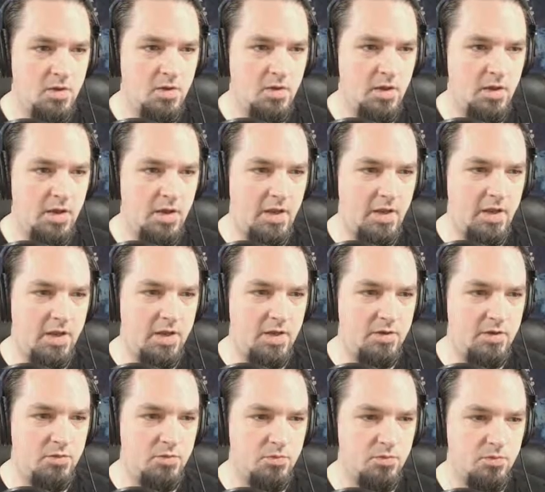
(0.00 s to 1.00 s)

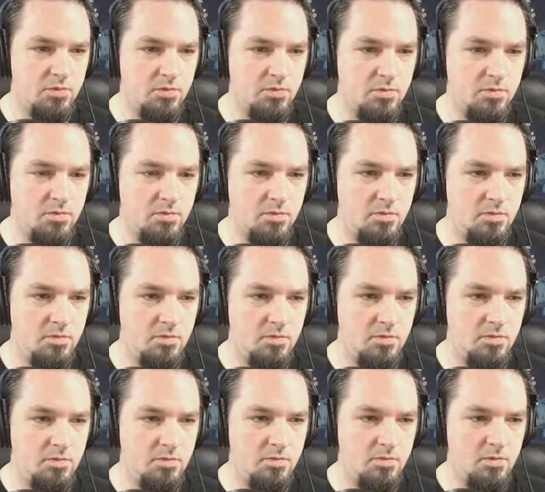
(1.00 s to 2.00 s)
And
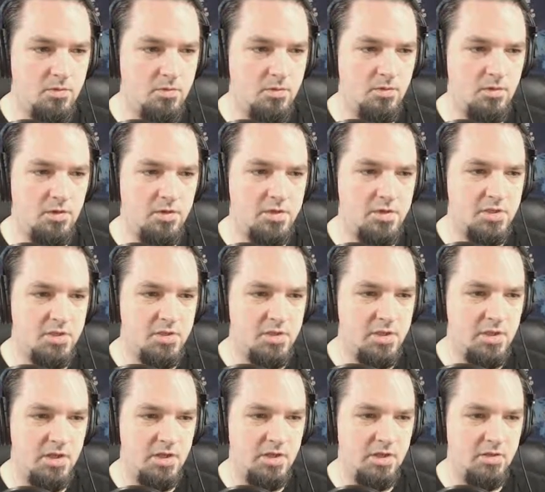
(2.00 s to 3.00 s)
let's
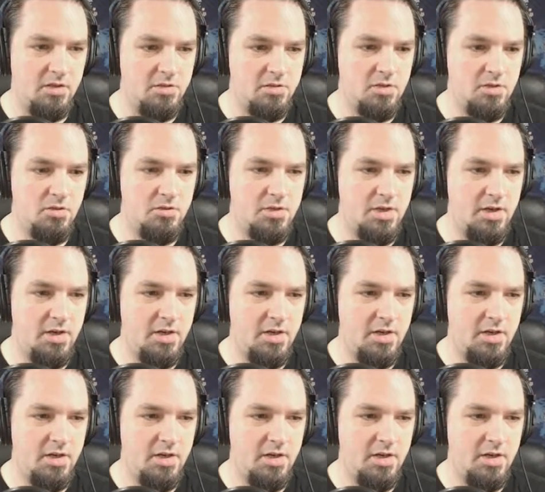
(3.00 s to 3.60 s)
see, let's close out of